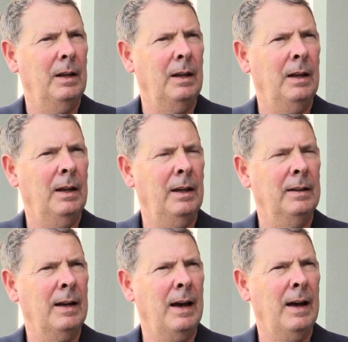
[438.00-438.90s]

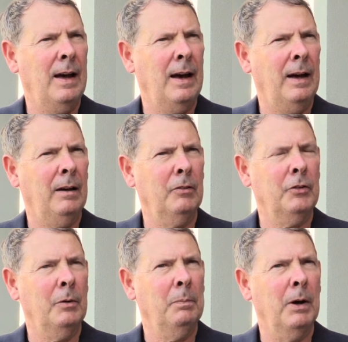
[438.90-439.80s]
And I
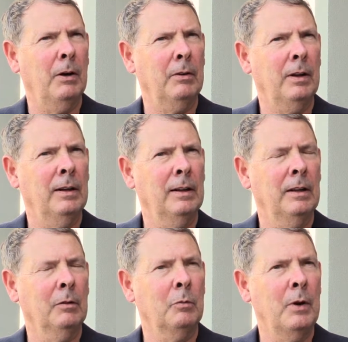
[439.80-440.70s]
also bought a
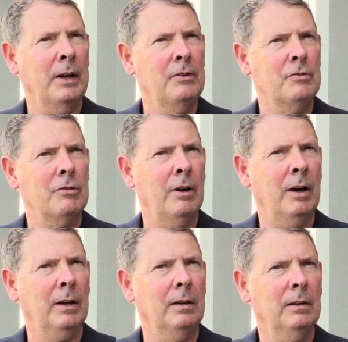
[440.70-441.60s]
little red
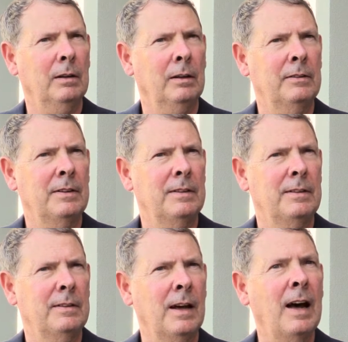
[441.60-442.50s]
truck, a
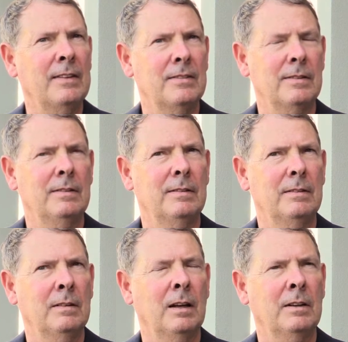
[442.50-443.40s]
Datsun,
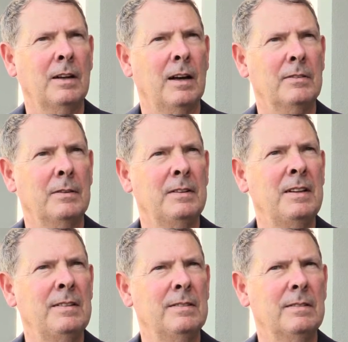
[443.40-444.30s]
not a Datsun, a
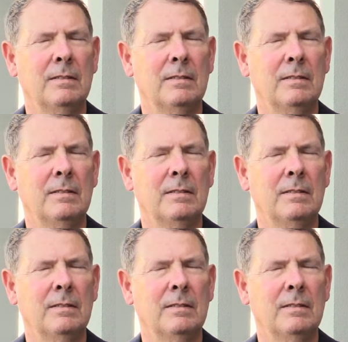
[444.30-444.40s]
Nissan.